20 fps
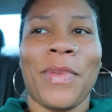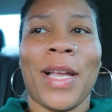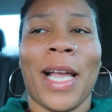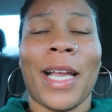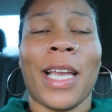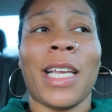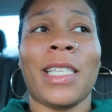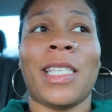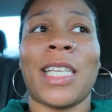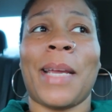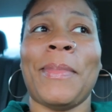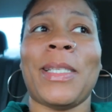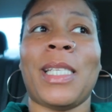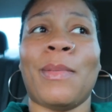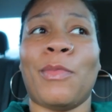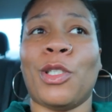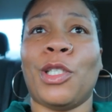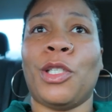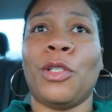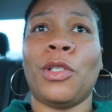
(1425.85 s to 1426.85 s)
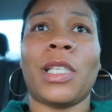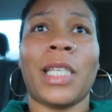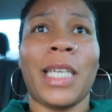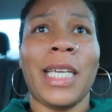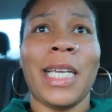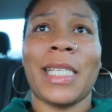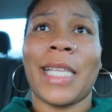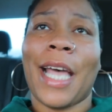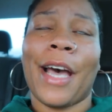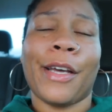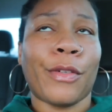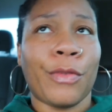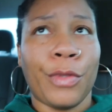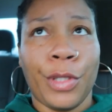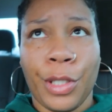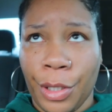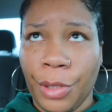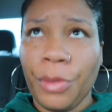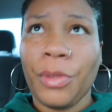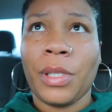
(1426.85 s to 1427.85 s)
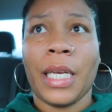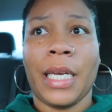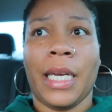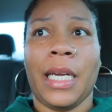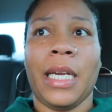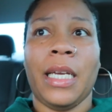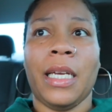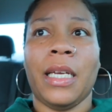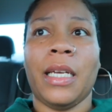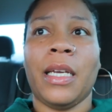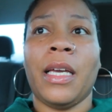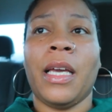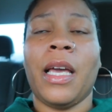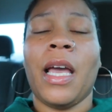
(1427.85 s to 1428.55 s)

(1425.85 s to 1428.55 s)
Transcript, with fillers: We got to get Jamie some more juice because he is out of juice, honey.